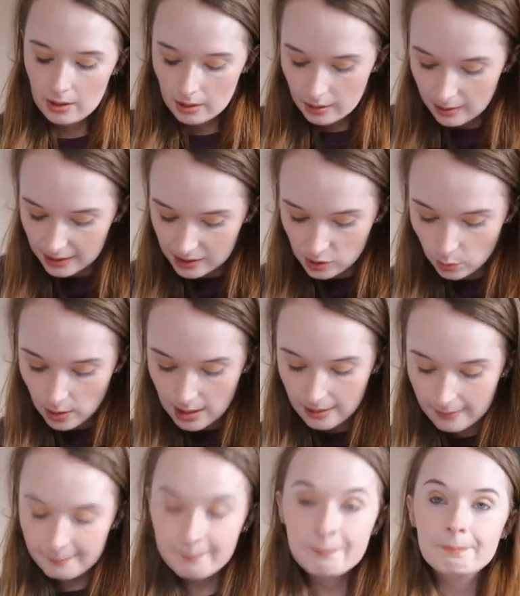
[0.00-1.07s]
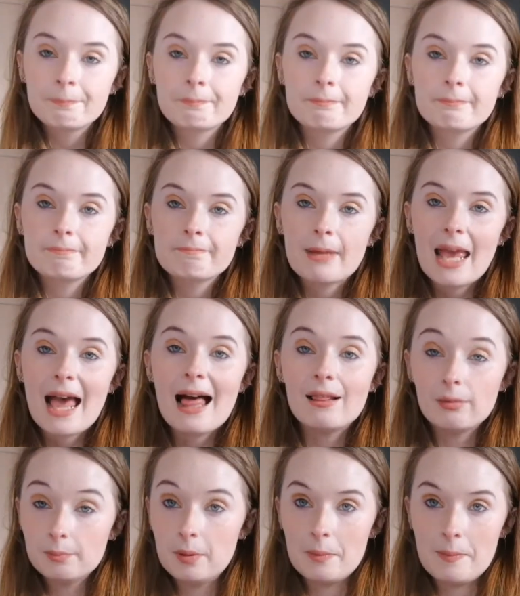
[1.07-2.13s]
This one,
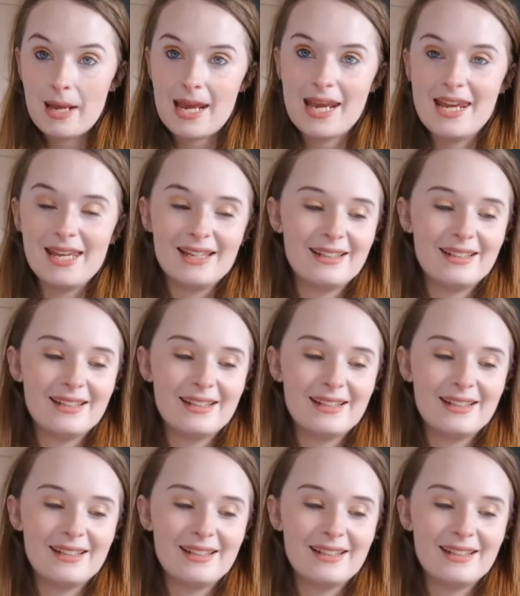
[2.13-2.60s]
help me.